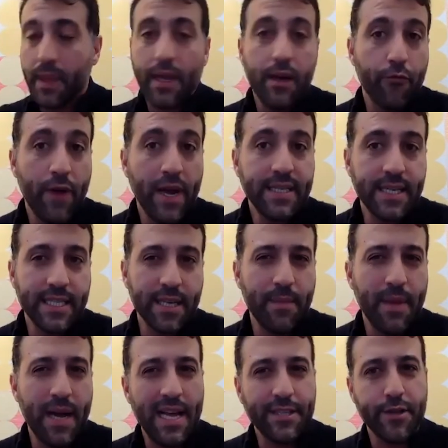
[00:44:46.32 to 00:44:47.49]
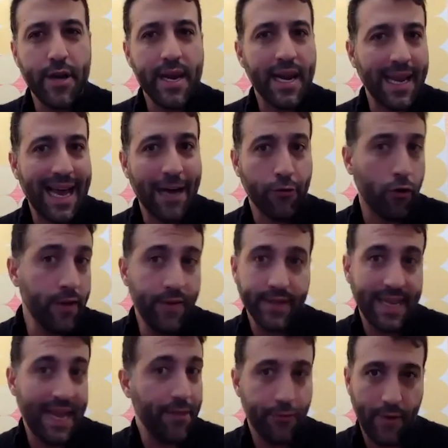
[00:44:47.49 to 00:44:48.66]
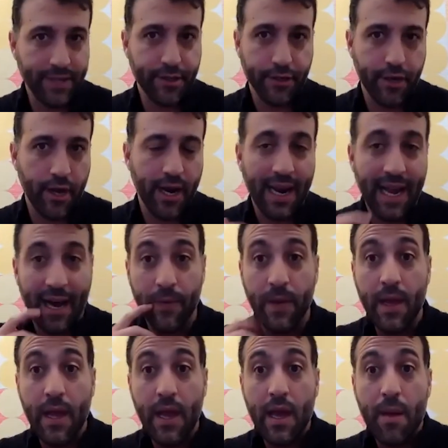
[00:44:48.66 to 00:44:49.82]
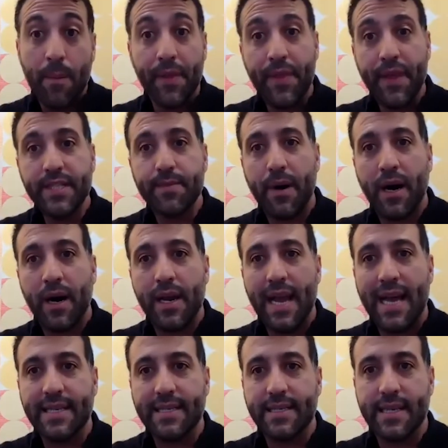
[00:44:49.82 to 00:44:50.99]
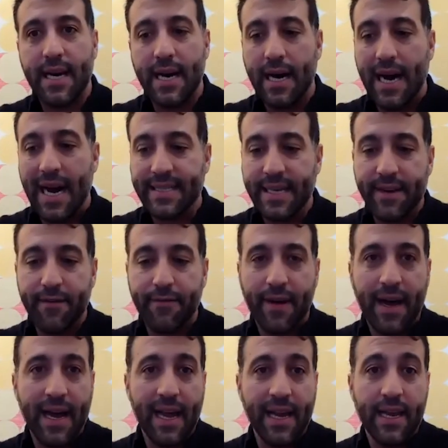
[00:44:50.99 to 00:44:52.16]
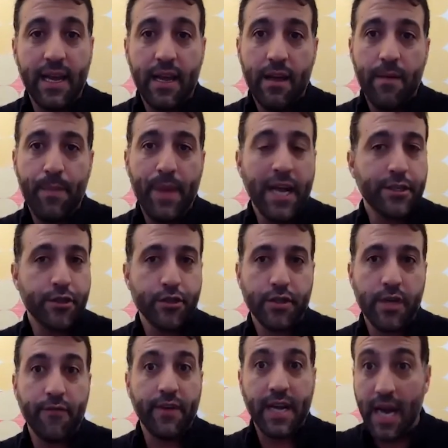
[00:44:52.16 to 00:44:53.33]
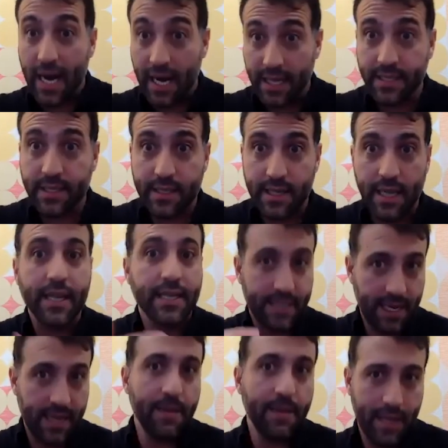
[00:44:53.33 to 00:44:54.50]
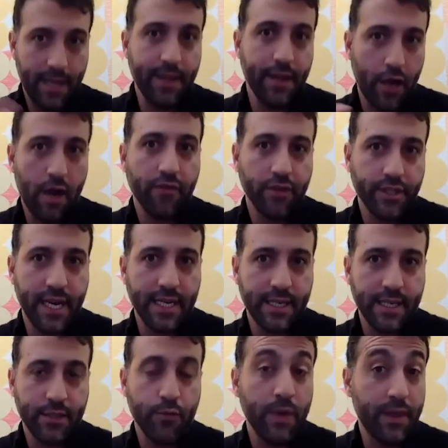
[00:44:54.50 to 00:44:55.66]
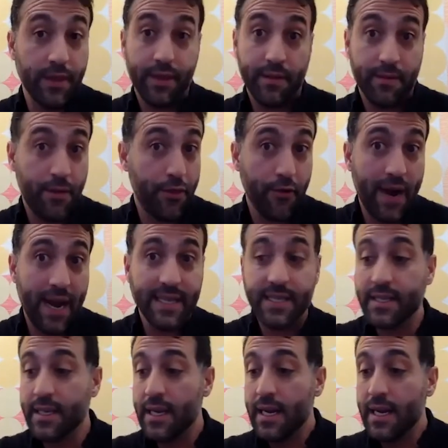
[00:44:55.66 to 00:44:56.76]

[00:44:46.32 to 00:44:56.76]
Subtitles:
racism is not allowed, or even death threats are not allowed. But this bot has identified pictures of guns in the conversations with threats,